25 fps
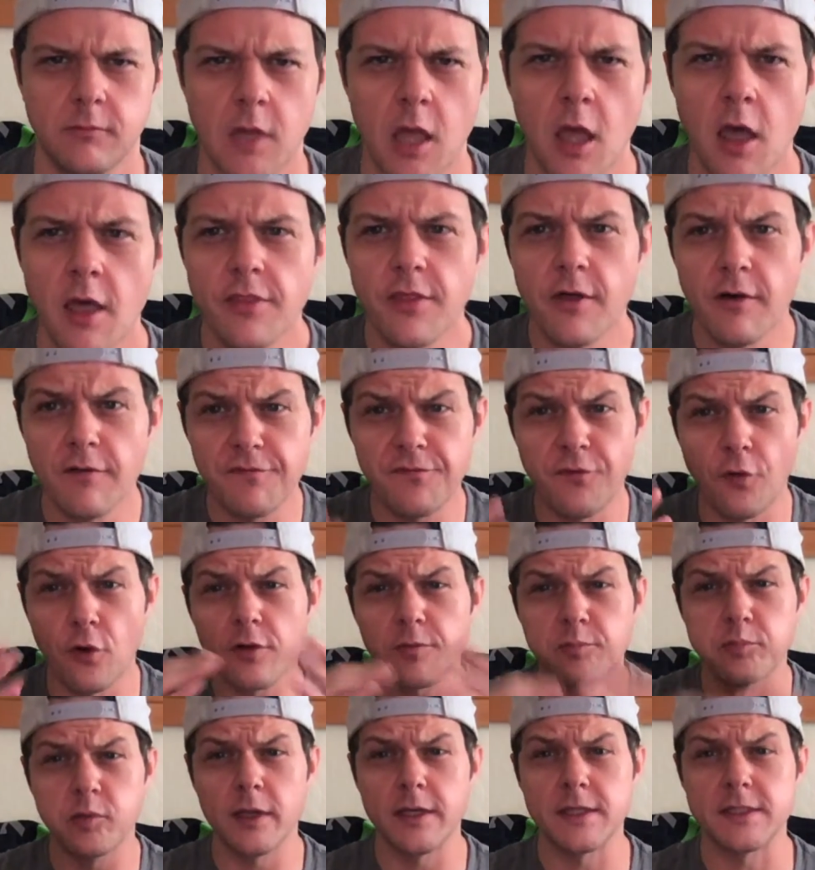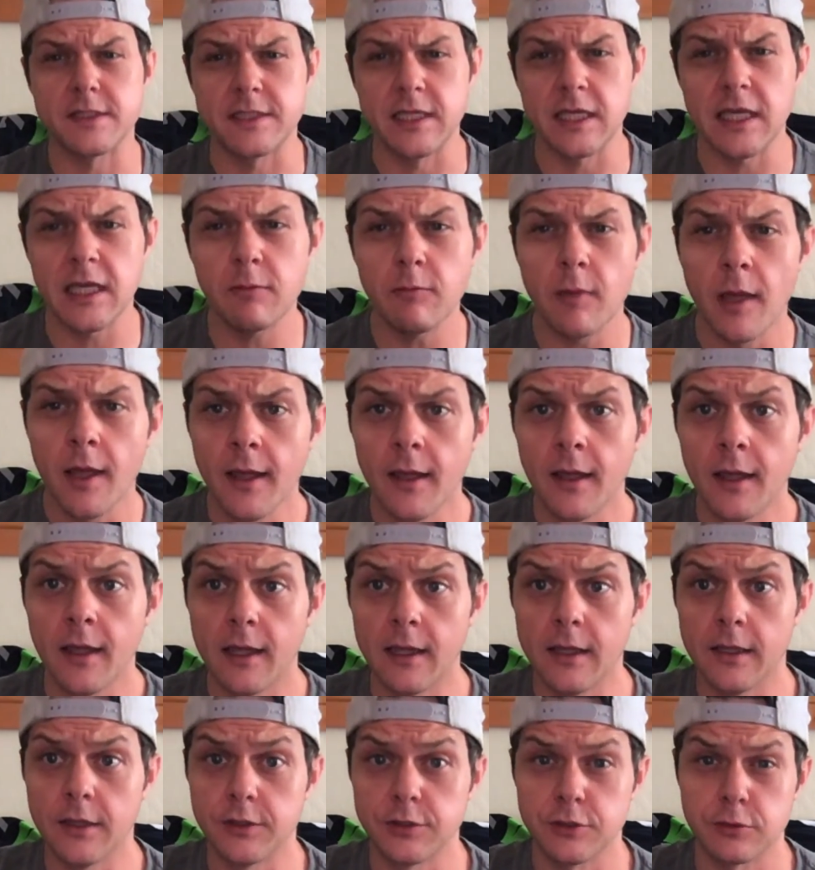The 4th place team
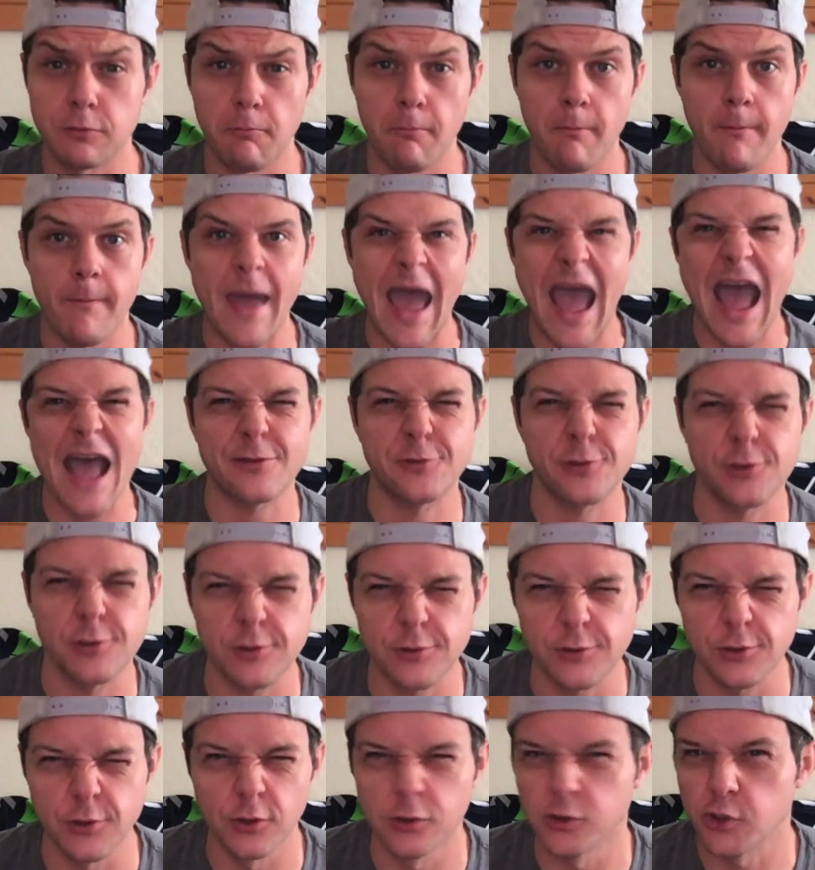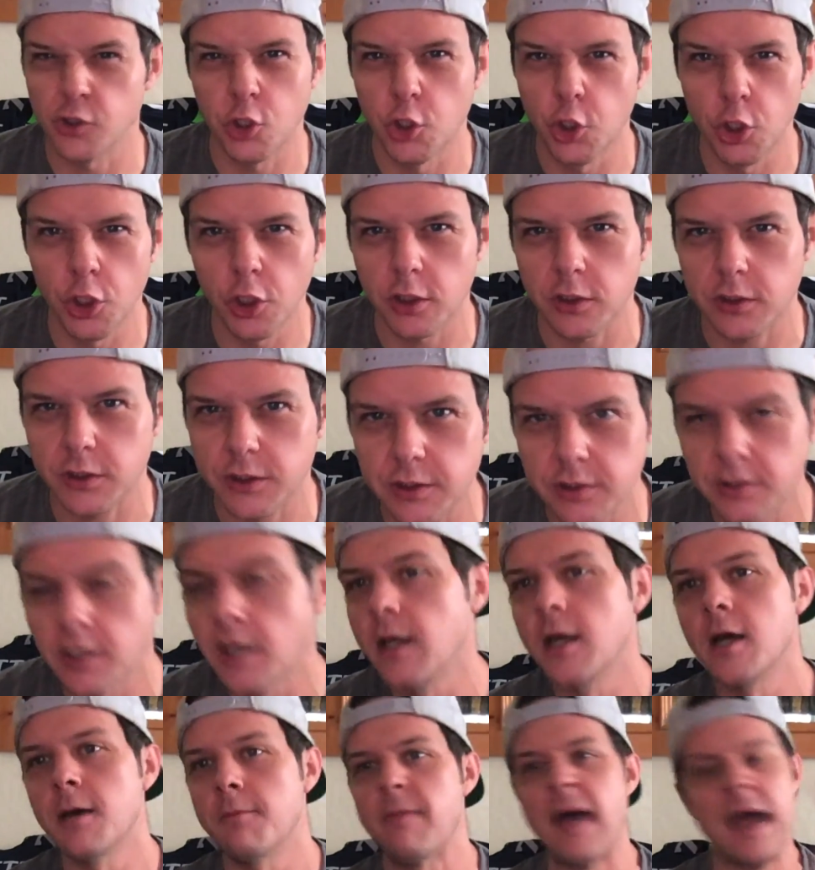is Master
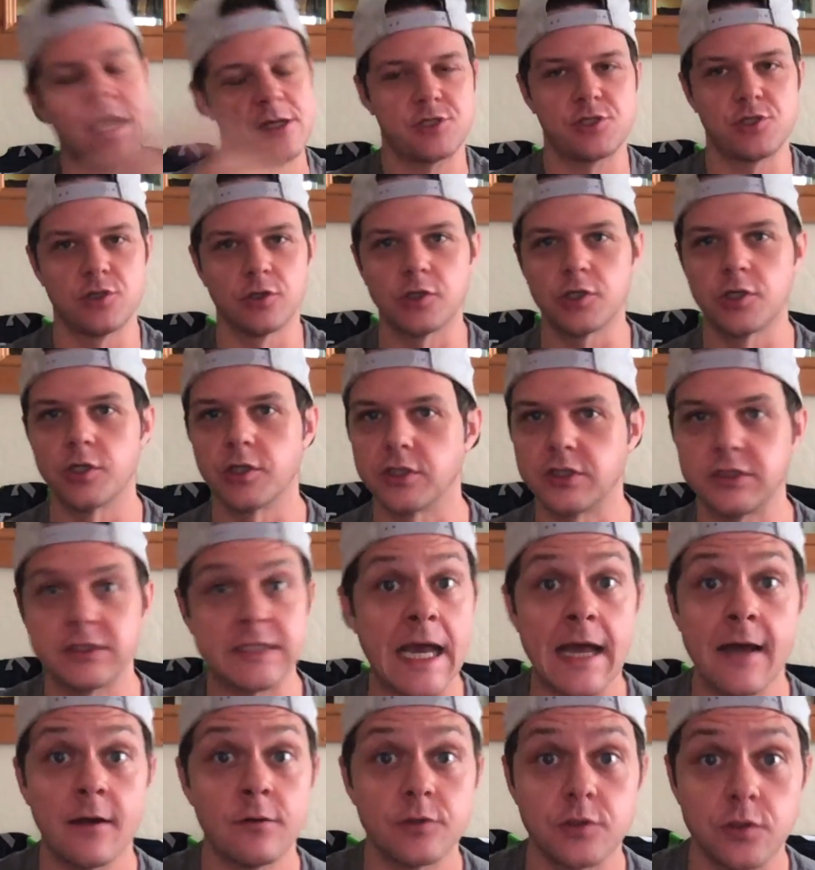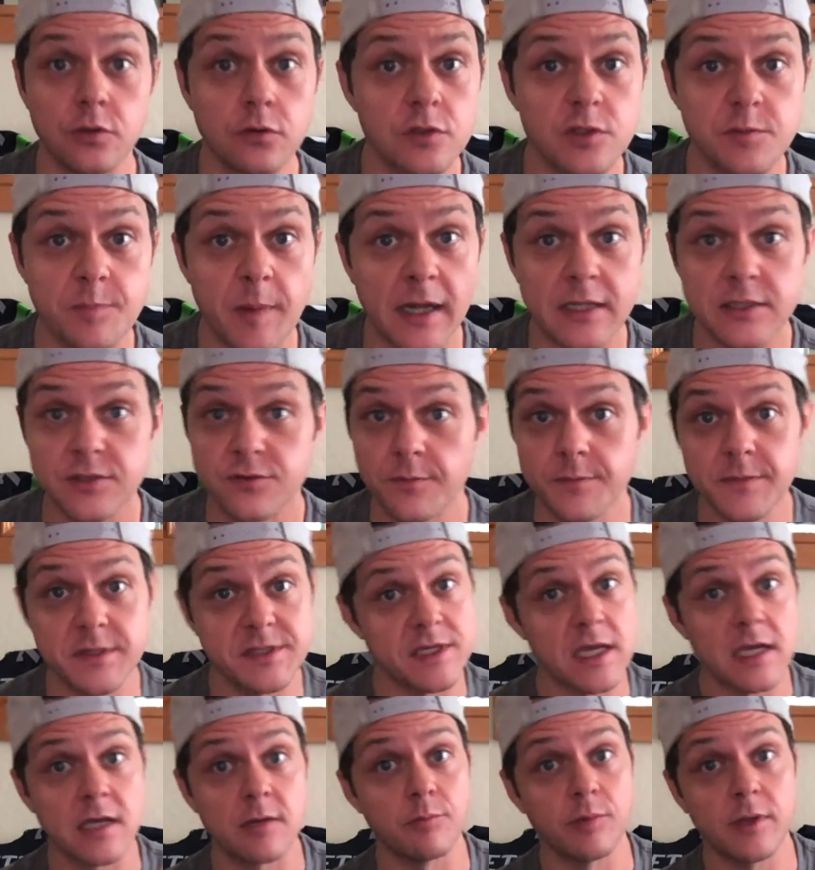Cook. Master Cook down 2 spots from the
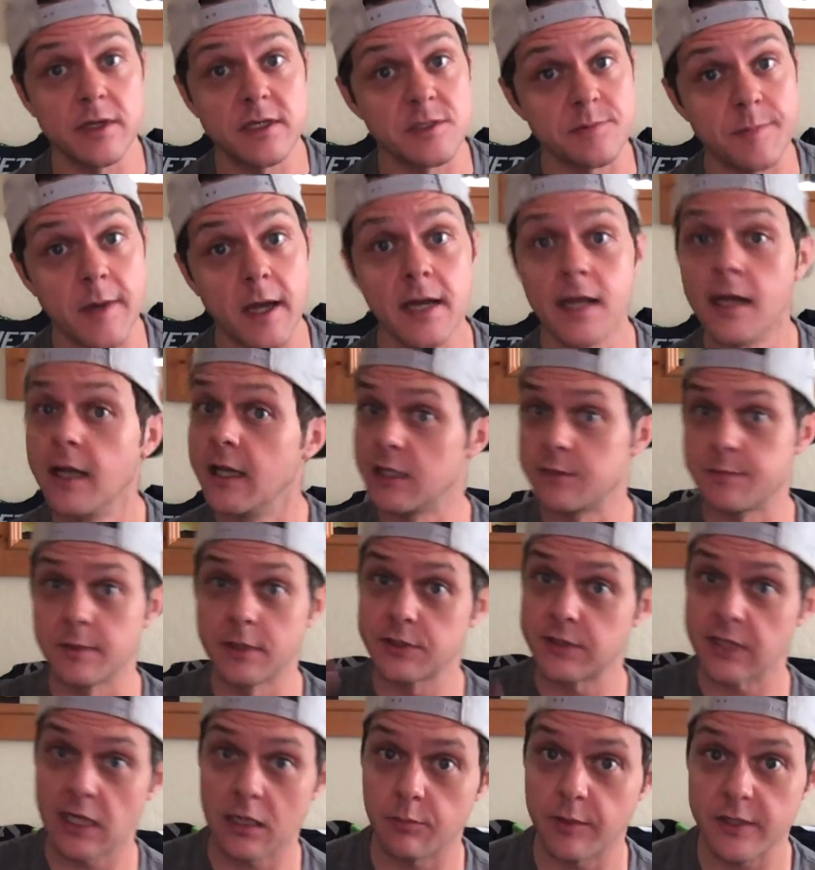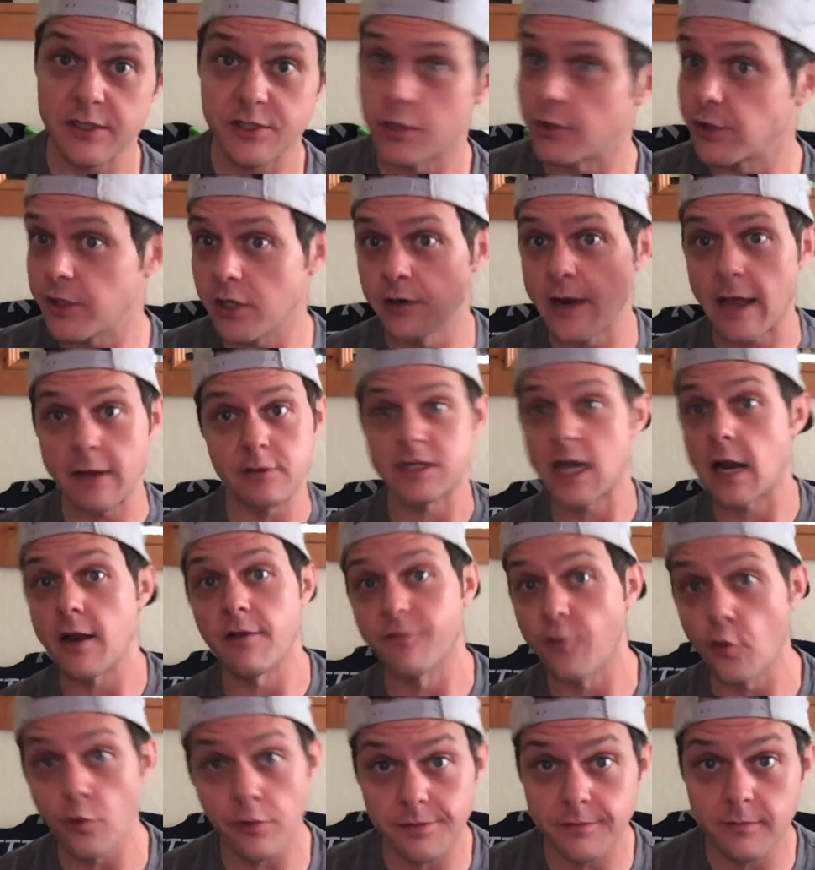2nd place spot. He's been in 2nd place all year. Now he's down to
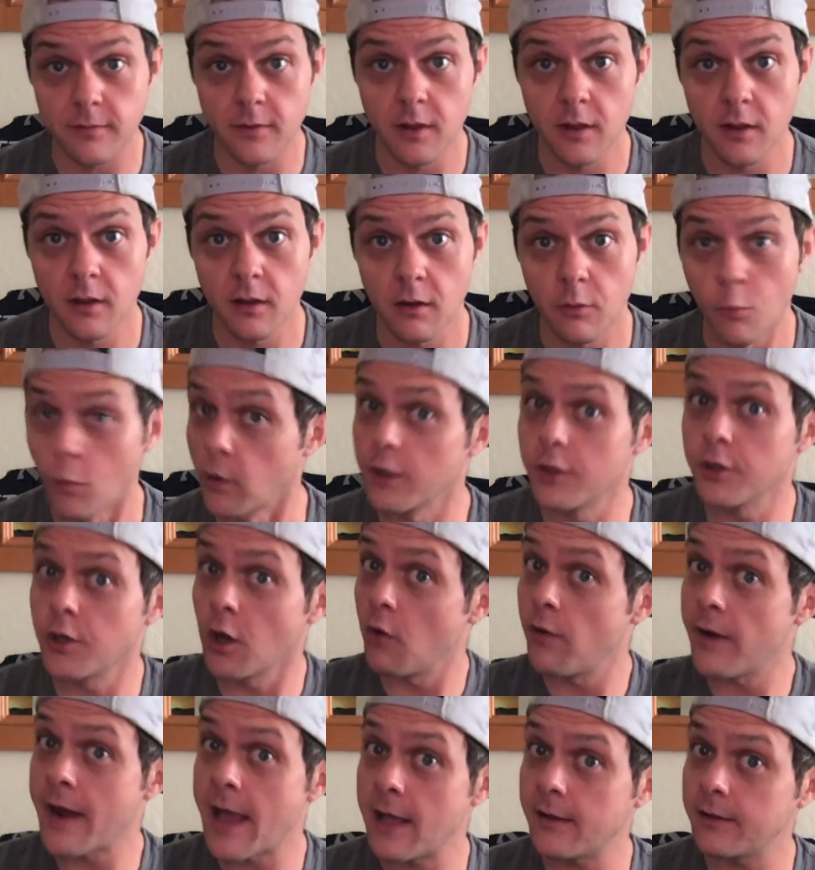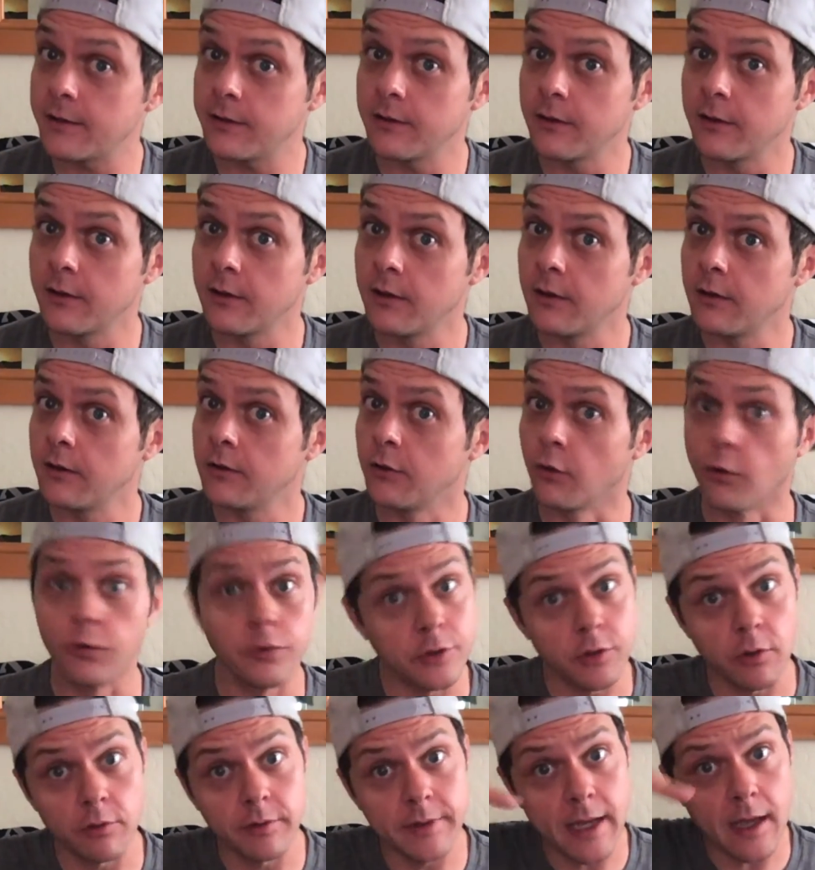4th. Where are you going, Alan? You're only
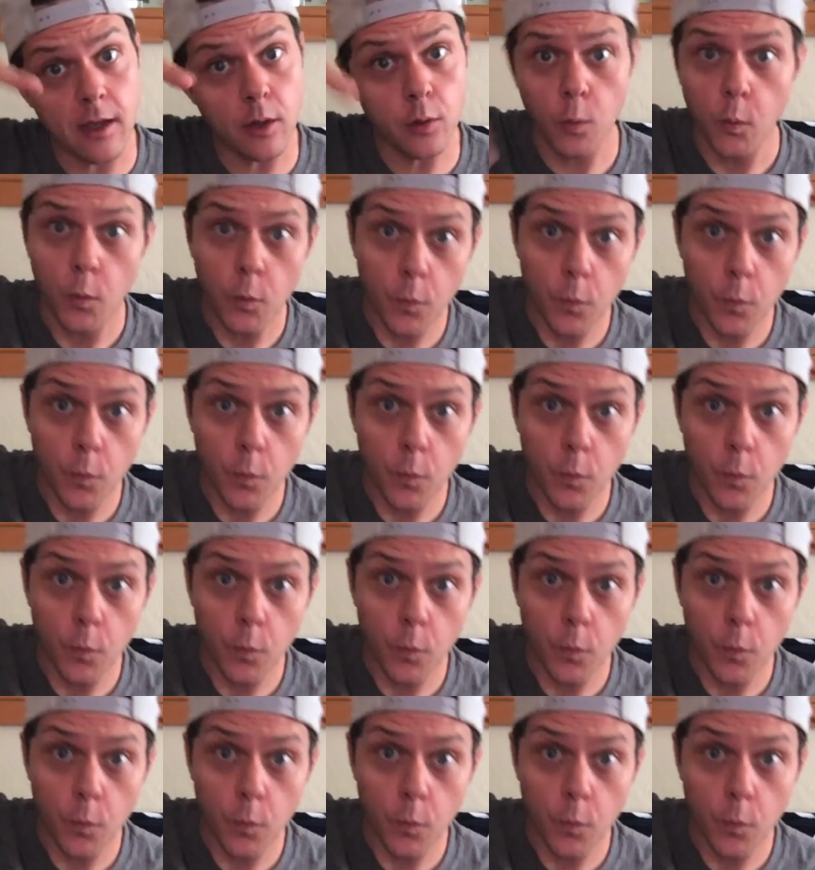going down.